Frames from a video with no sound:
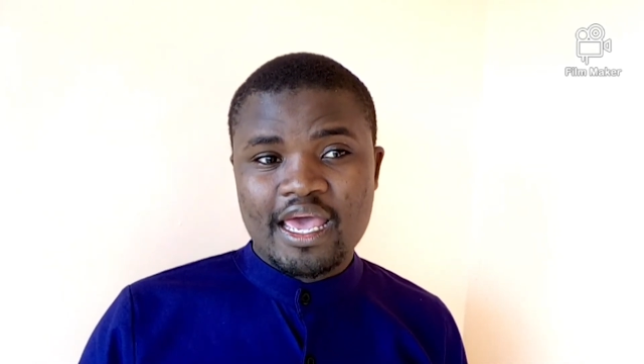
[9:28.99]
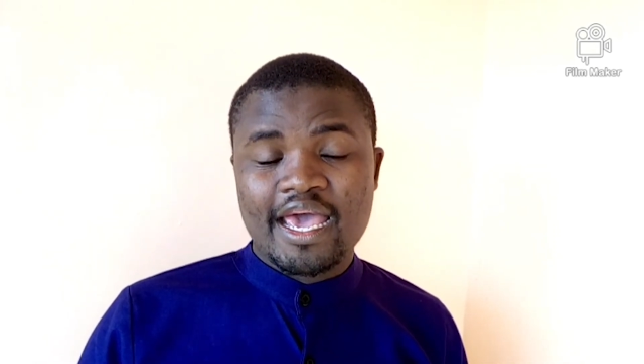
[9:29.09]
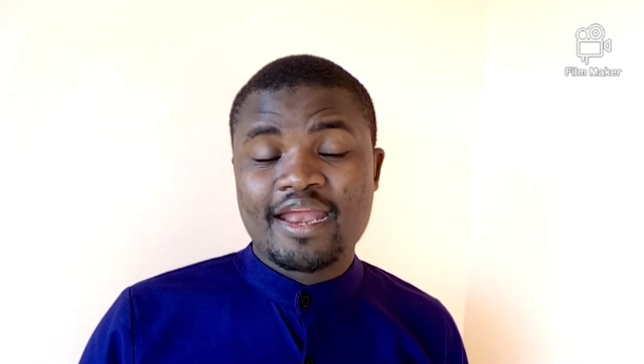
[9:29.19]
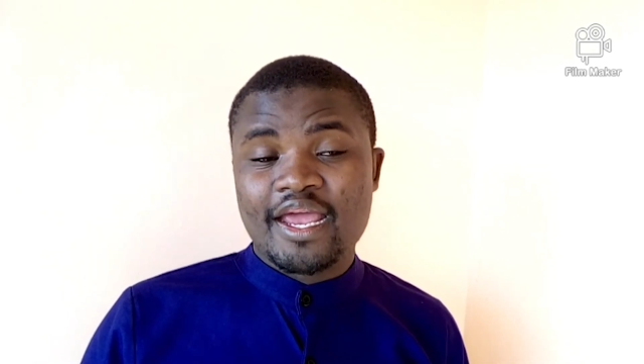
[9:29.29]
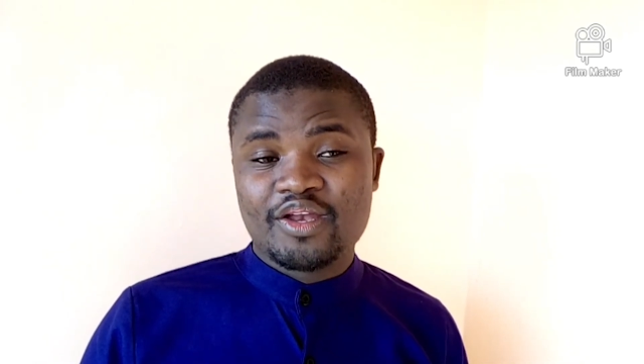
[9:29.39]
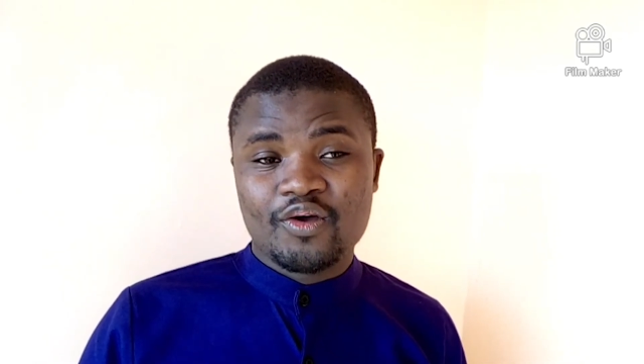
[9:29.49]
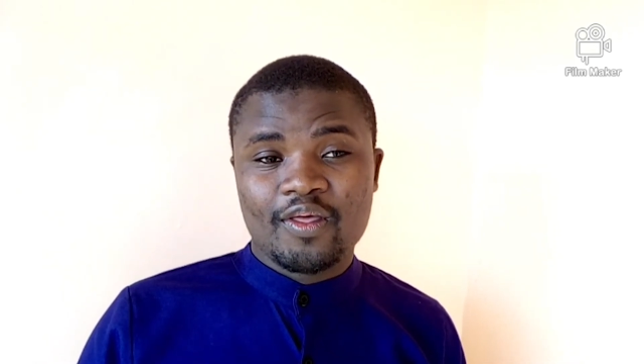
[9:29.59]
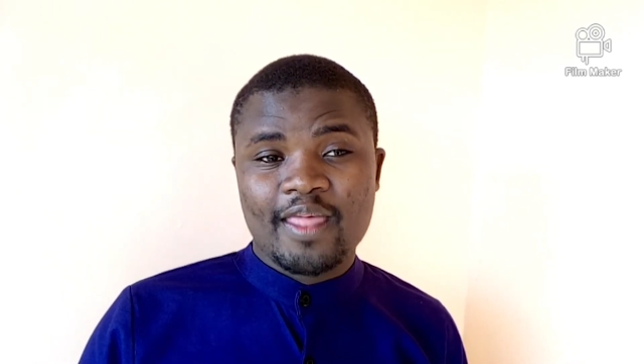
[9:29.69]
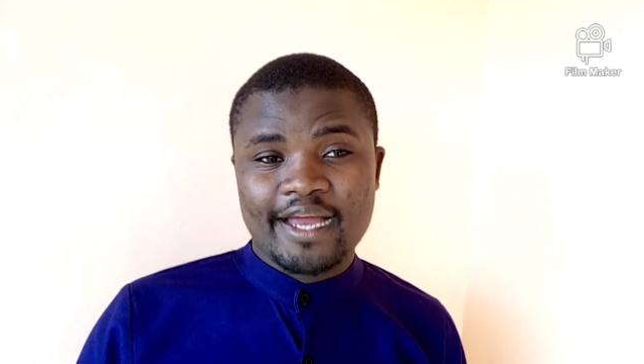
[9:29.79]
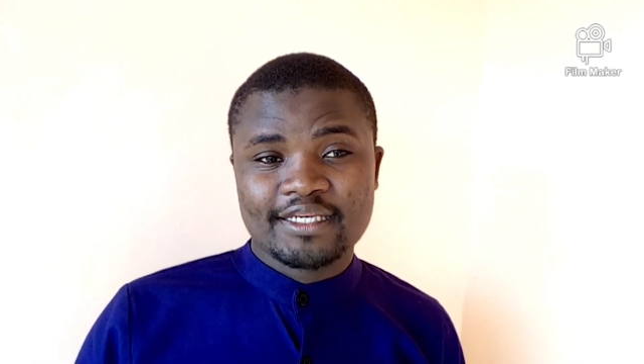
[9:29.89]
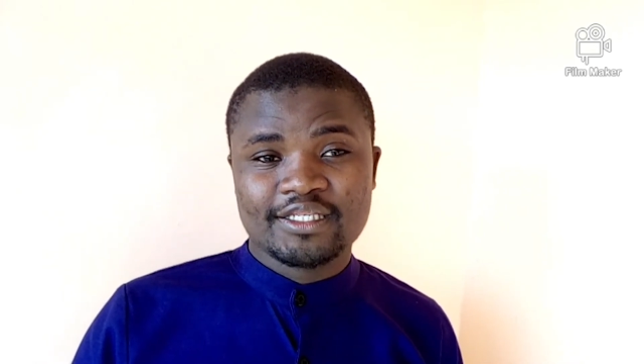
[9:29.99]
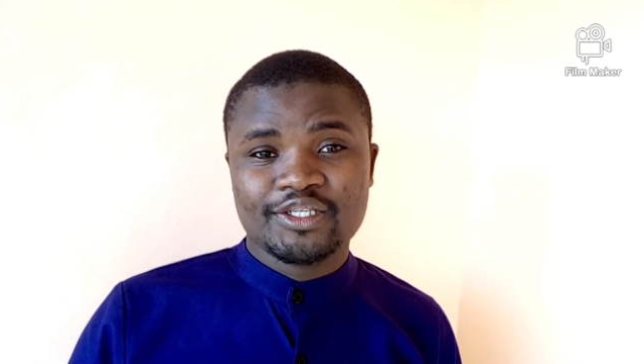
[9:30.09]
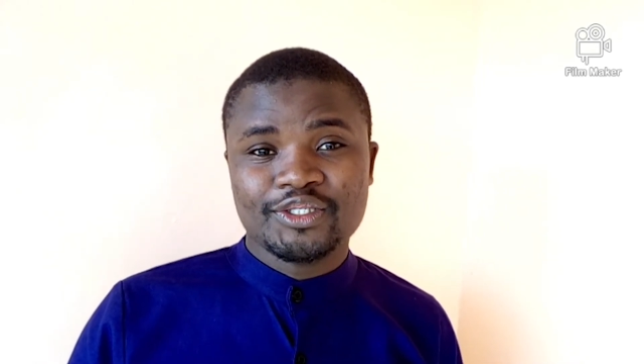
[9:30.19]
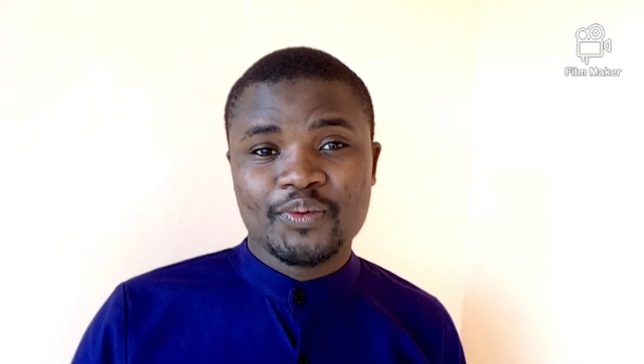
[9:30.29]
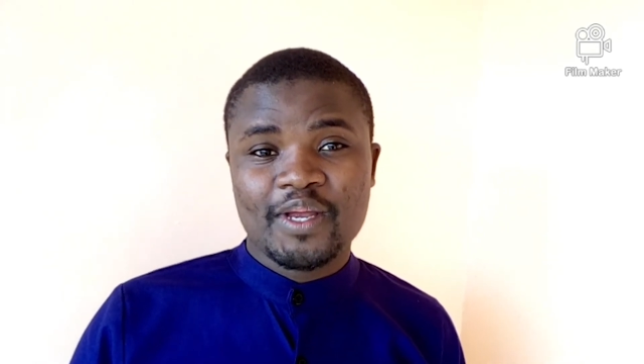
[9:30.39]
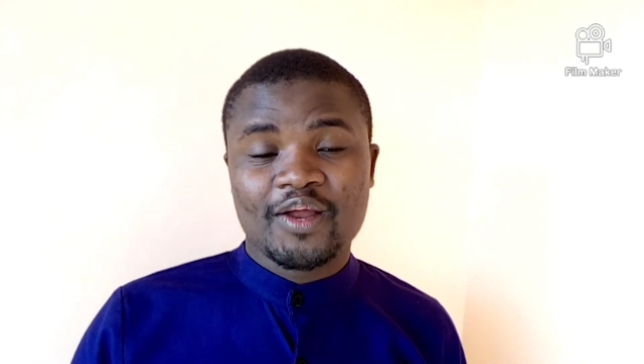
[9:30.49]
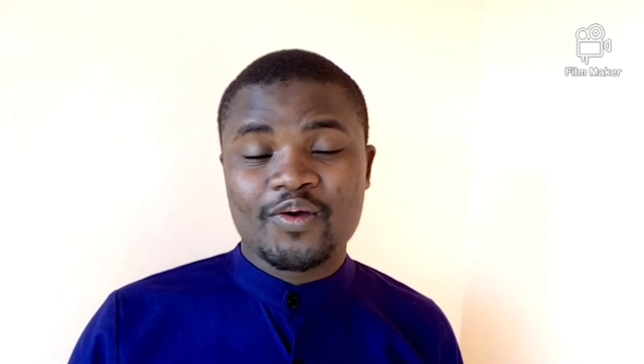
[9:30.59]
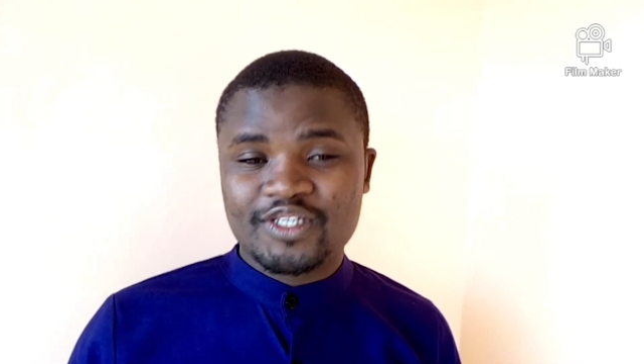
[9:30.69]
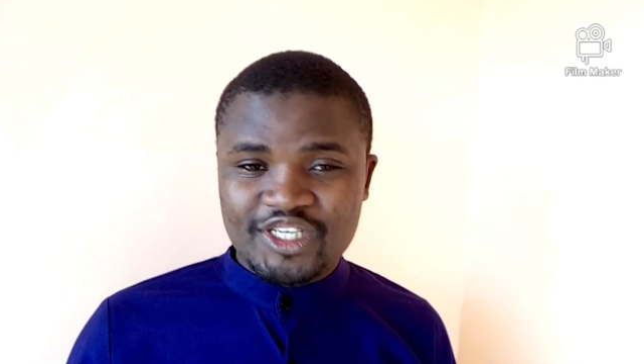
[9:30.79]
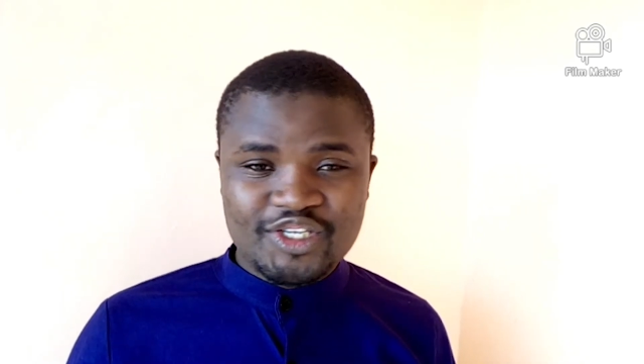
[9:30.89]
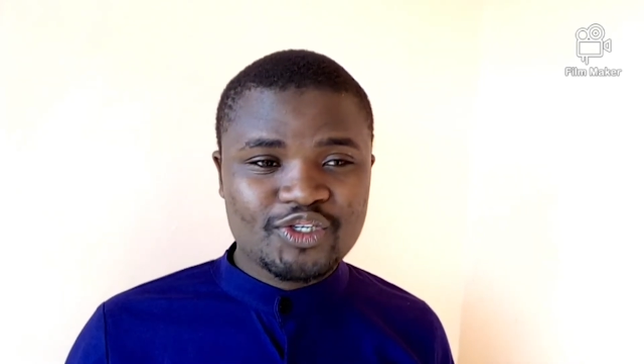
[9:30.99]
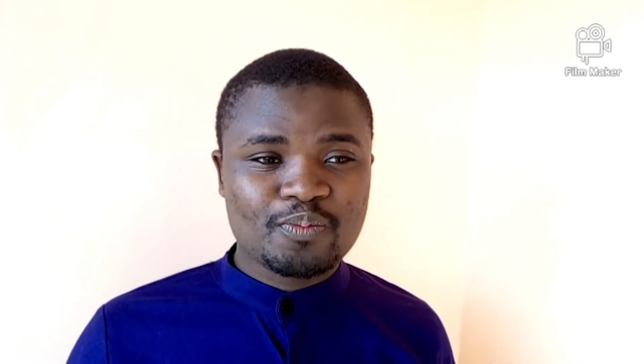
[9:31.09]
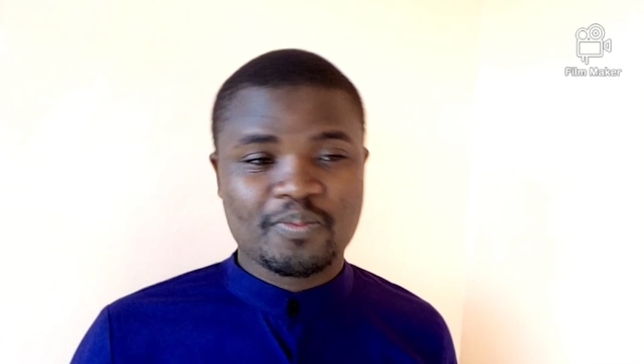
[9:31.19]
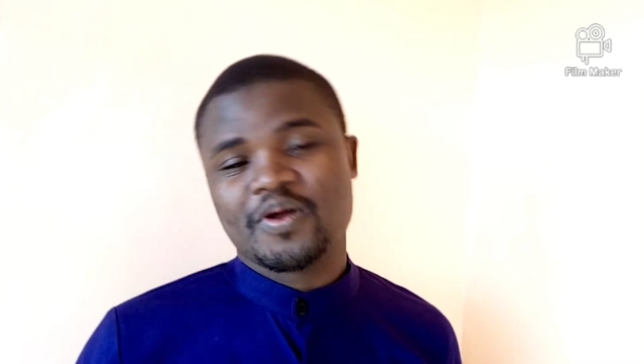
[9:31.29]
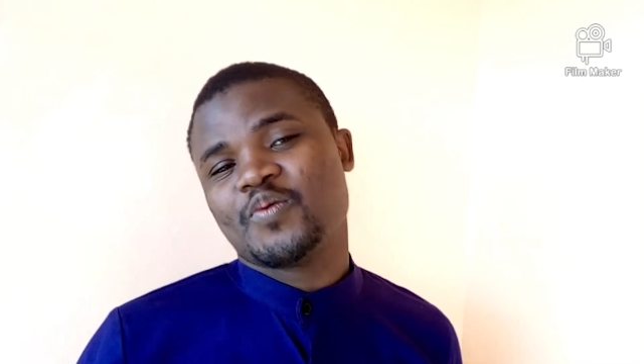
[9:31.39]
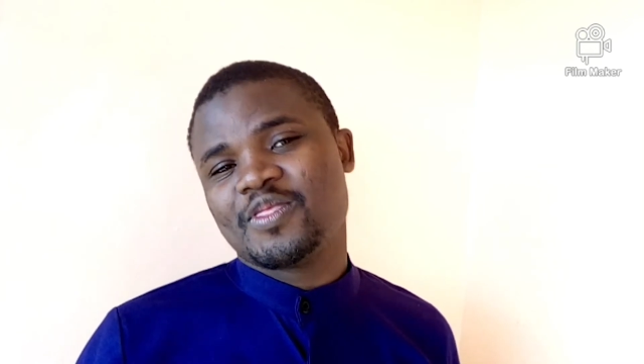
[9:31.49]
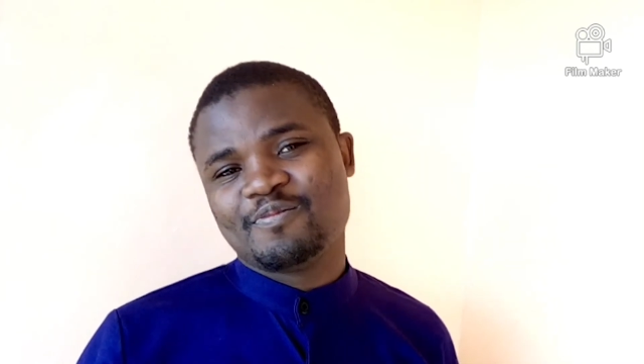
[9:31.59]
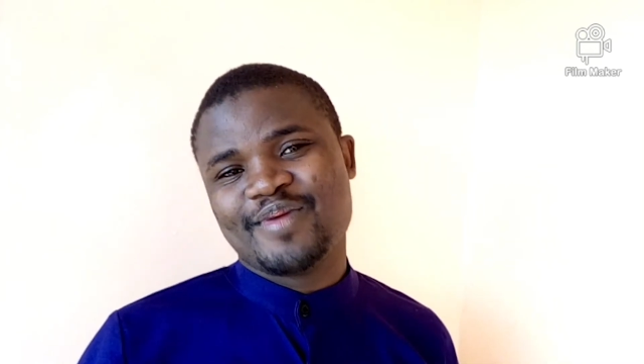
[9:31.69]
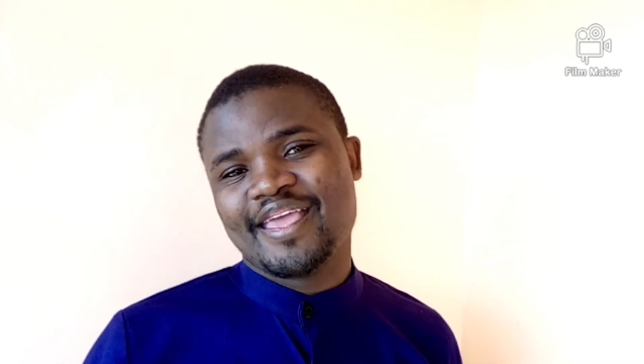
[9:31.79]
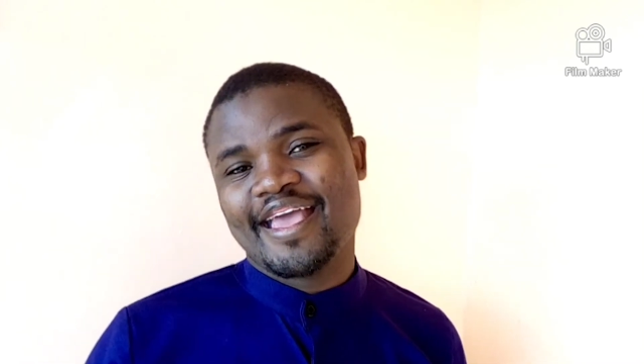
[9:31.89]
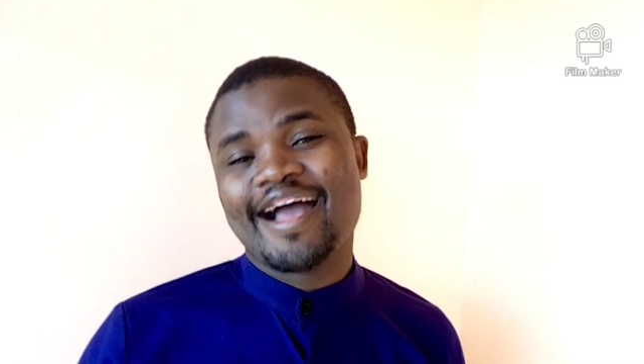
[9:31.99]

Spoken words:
and I know that you will continue to pray with me